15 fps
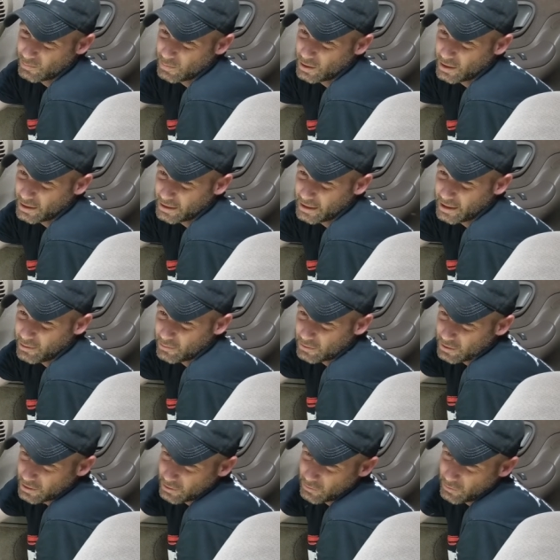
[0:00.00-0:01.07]
but I can't
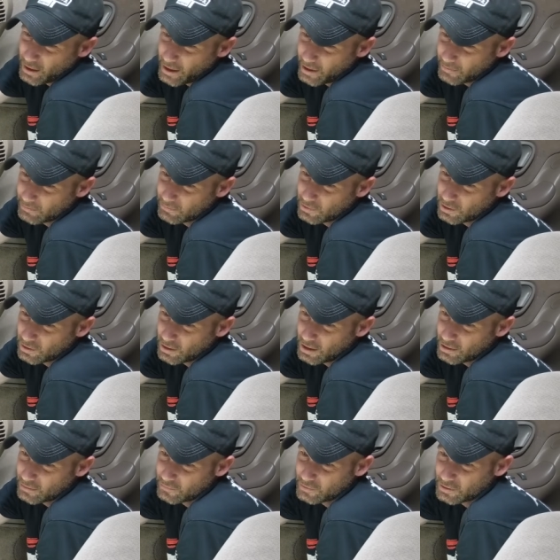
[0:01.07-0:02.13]
really grab a
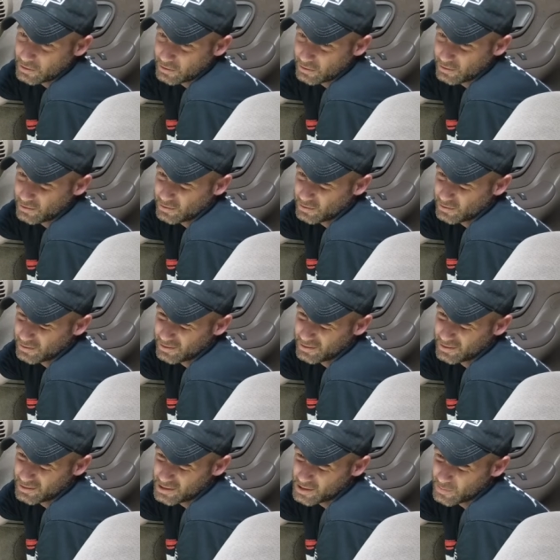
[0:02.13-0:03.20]
lot of it
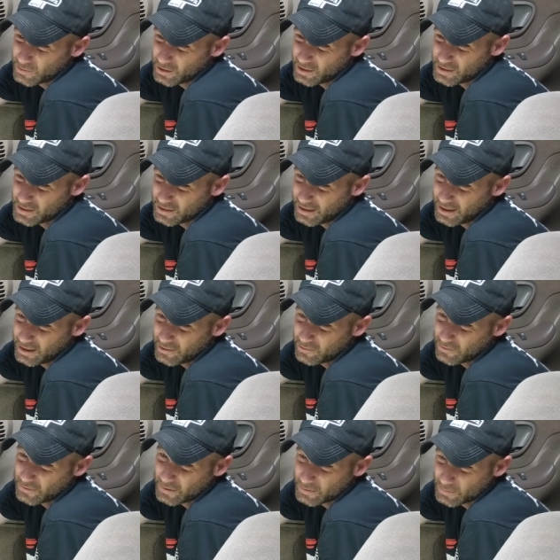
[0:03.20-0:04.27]
just because the
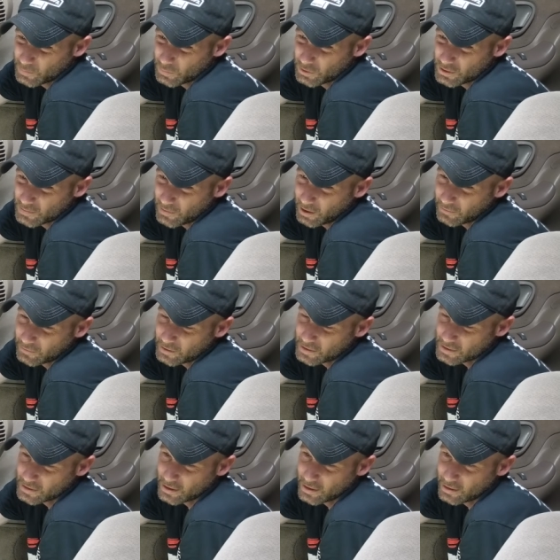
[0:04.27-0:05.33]
angle that it puts my
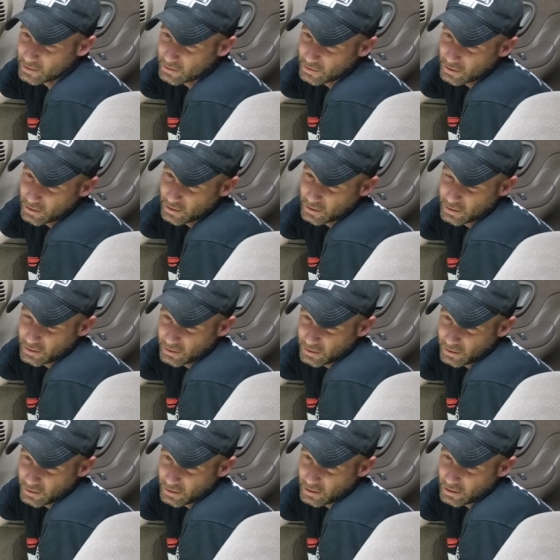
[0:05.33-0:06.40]
wrist at
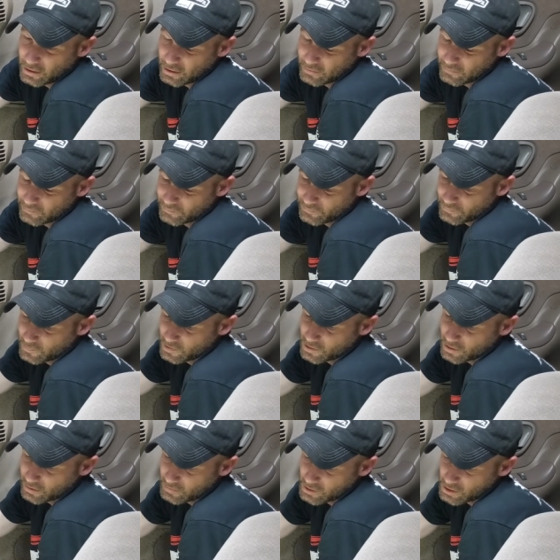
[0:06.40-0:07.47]
um,
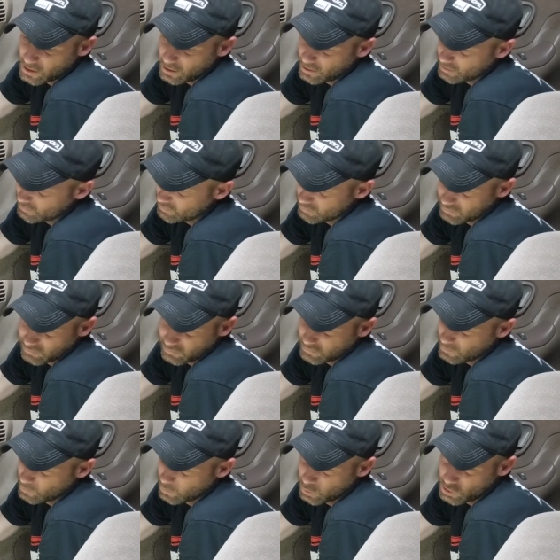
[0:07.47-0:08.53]
so I'm just gonna
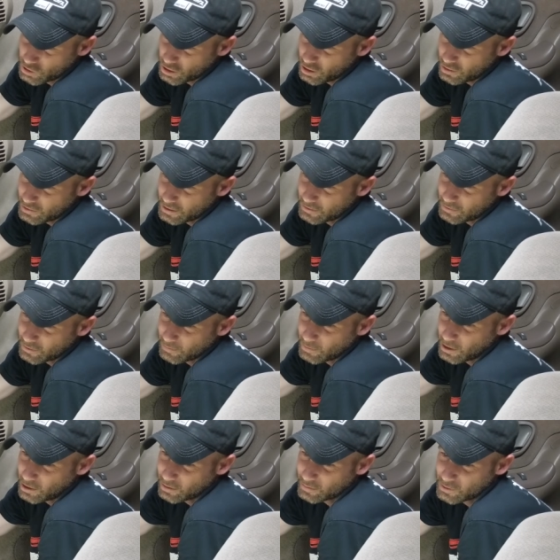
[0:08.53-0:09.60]
push it all down to the
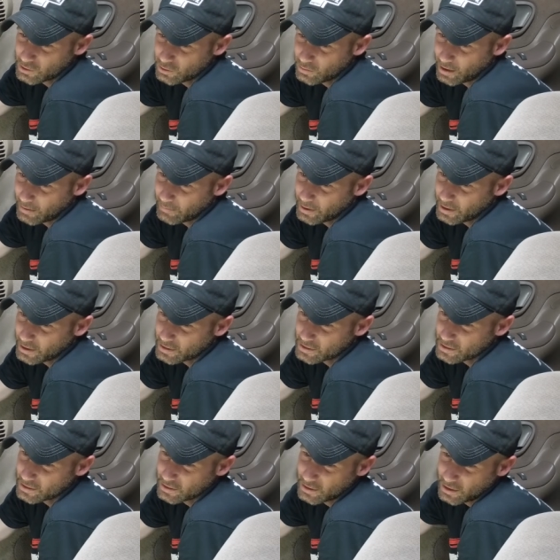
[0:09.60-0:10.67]
bottom and do my
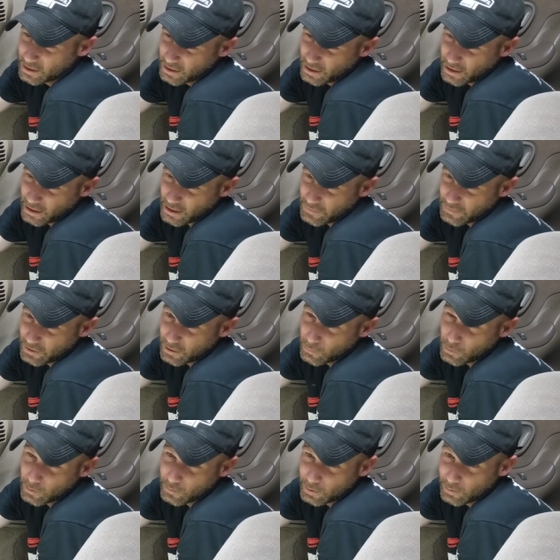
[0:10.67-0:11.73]
best and I think
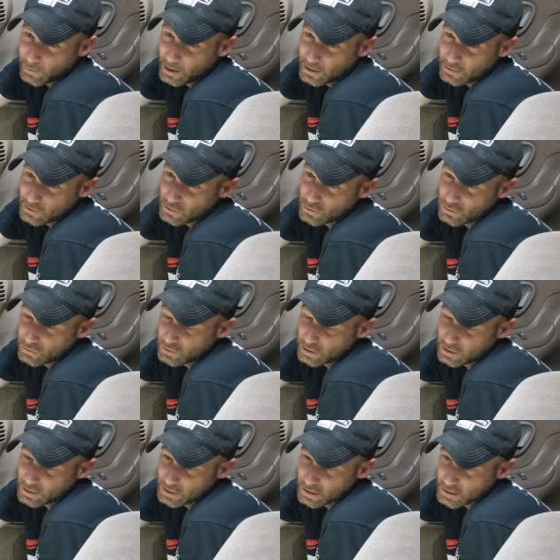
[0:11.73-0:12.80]
what we may do
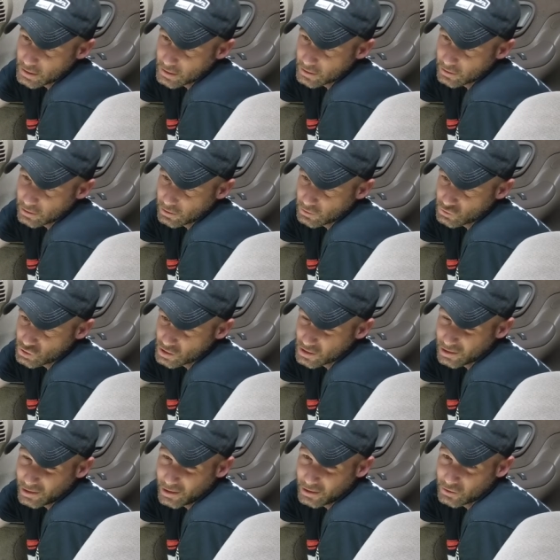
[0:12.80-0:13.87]
is
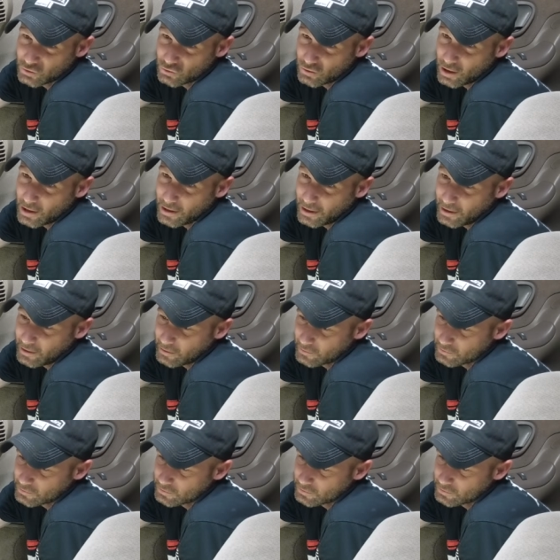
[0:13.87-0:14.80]
just let it dry out